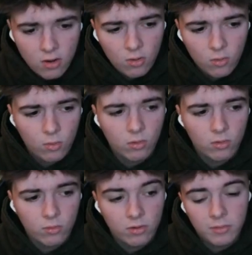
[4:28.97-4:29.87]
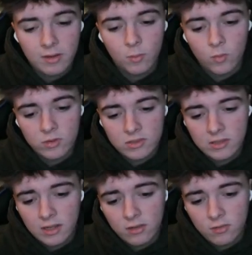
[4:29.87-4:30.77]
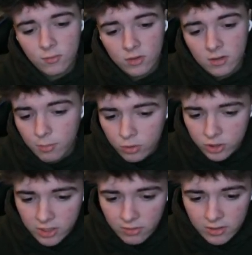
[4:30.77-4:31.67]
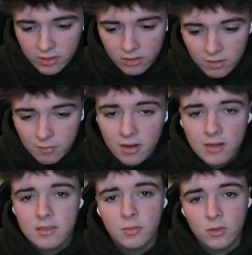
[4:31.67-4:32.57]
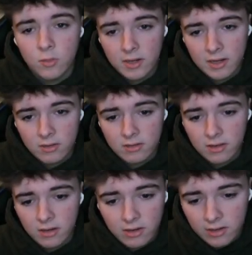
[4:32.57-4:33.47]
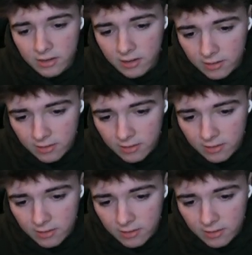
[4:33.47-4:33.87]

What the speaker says: Or would it make more sense for it to push down here and possibly wick out this area again?